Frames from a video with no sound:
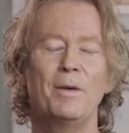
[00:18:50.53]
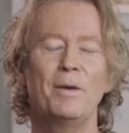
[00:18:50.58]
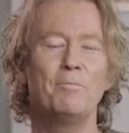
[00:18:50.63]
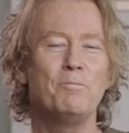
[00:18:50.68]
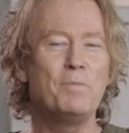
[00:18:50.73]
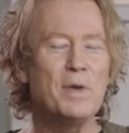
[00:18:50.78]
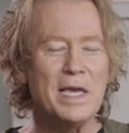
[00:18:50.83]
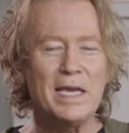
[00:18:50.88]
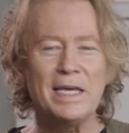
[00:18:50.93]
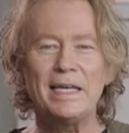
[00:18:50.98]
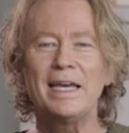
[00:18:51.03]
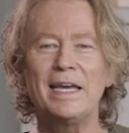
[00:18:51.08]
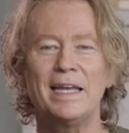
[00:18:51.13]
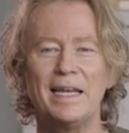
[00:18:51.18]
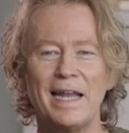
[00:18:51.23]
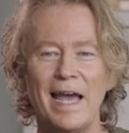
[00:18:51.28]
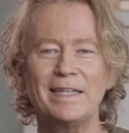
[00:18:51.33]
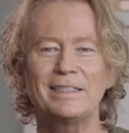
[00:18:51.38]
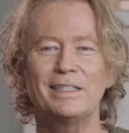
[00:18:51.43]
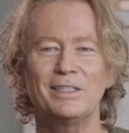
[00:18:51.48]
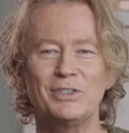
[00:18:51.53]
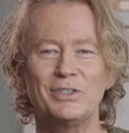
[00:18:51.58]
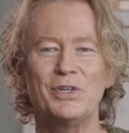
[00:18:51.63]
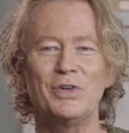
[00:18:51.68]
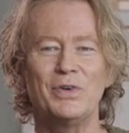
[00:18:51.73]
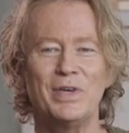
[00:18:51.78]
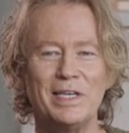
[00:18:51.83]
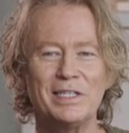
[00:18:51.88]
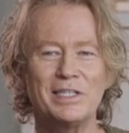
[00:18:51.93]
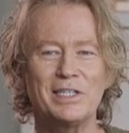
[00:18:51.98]
Being connected
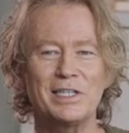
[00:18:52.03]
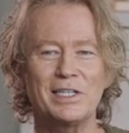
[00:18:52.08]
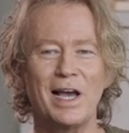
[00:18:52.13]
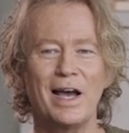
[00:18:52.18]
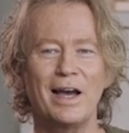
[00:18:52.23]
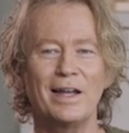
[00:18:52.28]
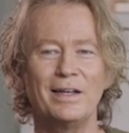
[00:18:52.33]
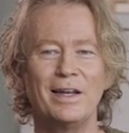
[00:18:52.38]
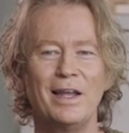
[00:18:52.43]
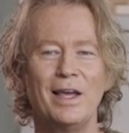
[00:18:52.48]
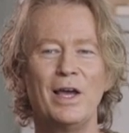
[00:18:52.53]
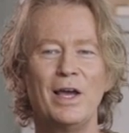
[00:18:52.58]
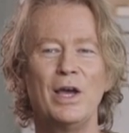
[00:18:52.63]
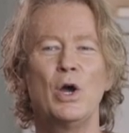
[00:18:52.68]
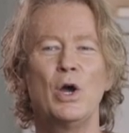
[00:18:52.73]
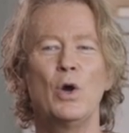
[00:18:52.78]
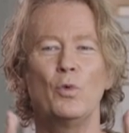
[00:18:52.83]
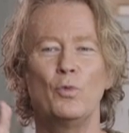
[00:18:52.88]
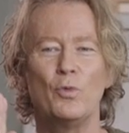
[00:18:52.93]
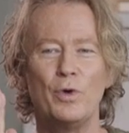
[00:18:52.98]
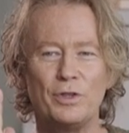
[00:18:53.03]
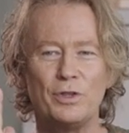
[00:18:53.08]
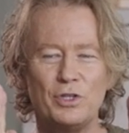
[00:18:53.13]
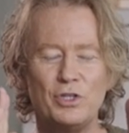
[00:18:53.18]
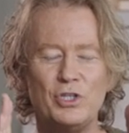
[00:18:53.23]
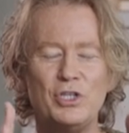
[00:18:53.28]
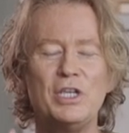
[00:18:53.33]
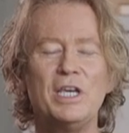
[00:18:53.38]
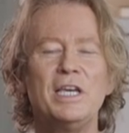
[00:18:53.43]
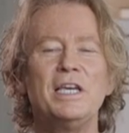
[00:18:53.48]
to His Son, with
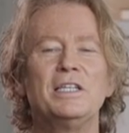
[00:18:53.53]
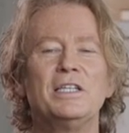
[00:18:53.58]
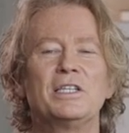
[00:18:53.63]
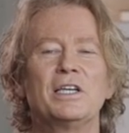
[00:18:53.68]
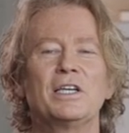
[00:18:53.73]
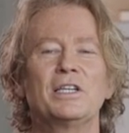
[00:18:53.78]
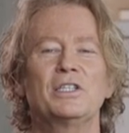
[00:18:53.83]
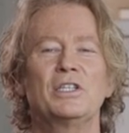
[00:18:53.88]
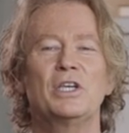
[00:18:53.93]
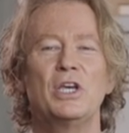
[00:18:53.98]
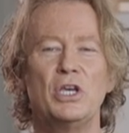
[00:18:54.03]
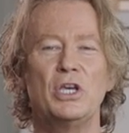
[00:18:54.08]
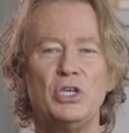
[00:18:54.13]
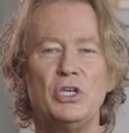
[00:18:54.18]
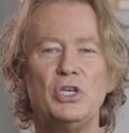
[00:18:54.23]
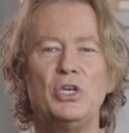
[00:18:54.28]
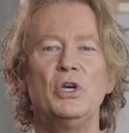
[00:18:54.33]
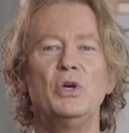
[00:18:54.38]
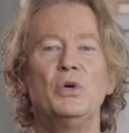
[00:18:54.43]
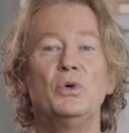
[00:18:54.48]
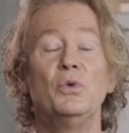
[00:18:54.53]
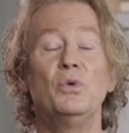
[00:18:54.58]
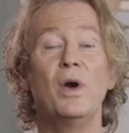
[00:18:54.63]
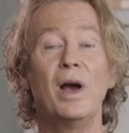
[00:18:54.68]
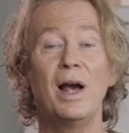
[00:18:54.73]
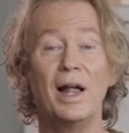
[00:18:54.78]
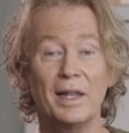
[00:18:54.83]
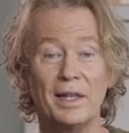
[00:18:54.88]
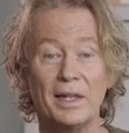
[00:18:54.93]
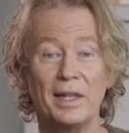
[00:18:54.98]
Jesus, you
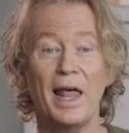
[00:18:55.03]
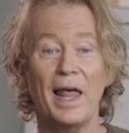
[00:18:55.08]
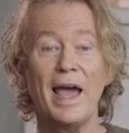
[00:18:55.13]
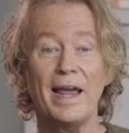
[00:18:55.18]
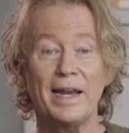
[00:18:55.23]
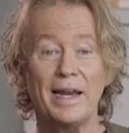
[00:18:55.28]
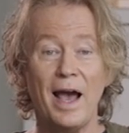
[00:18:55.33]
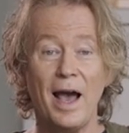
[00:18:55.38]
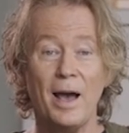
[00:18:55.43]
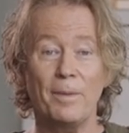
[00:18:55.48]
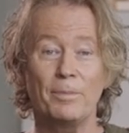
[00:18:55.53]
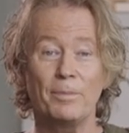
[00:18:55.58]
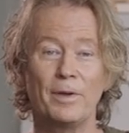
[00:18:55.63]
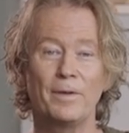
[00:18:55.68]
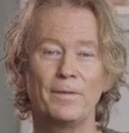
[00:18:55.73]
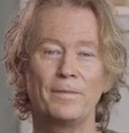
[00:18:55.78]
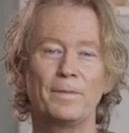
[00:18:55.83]
light up.